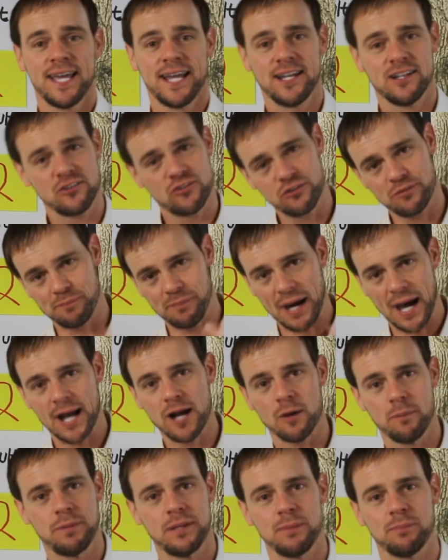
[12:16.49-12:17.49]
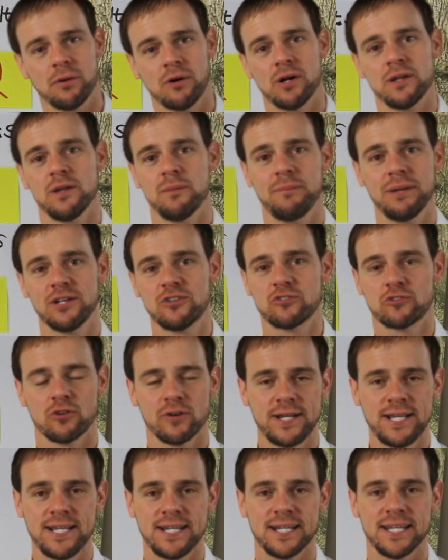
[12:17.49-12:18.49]
and inspire people on the big
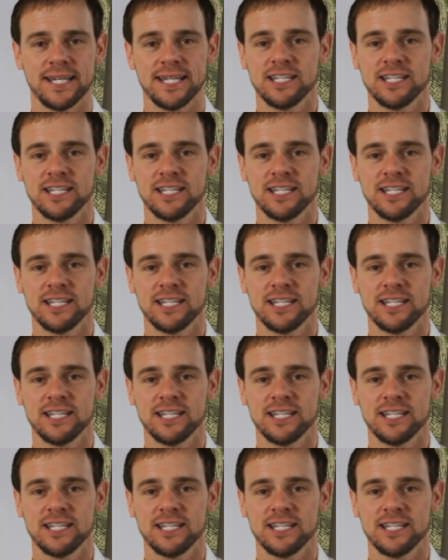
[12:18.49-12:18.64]
screen